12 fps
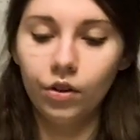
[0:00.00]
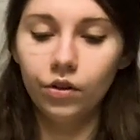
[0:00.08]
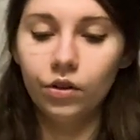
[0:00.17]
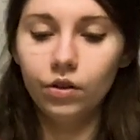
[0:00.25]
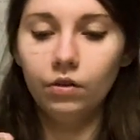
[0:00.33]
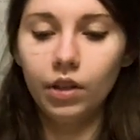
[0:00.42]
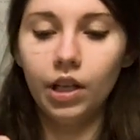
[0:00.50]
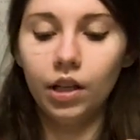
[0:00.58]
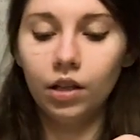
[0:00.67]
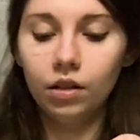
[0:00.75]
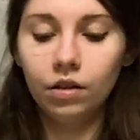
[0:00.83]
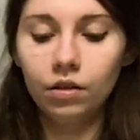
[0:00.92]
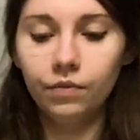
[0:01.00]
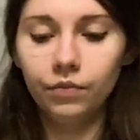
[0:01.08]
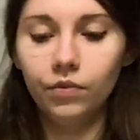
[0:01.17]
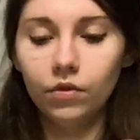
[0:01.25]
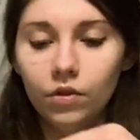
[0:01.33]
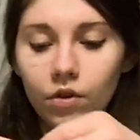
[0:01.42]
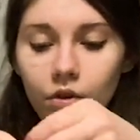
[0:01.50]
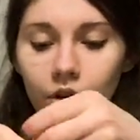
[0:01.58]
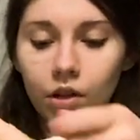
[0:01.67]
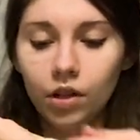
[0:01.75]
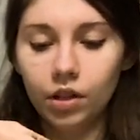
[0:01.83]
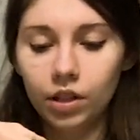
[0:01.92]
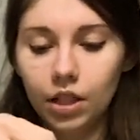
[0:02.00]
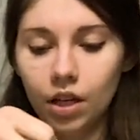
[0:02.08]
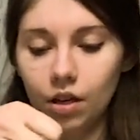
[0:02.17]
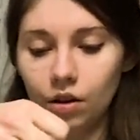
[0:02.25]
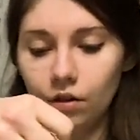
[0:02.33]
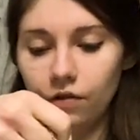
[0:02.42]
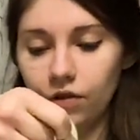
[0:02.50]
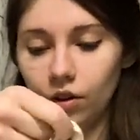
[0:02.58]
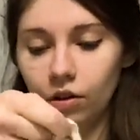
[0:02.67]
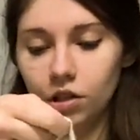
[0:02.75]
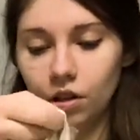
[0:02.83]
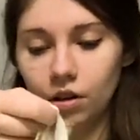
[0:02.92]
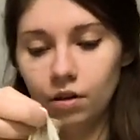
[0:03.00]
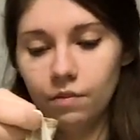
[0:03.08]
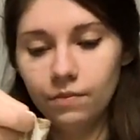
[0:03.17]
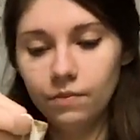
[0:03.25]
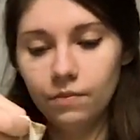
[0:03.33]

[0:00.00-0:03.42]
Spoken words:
so then you're going to take your filter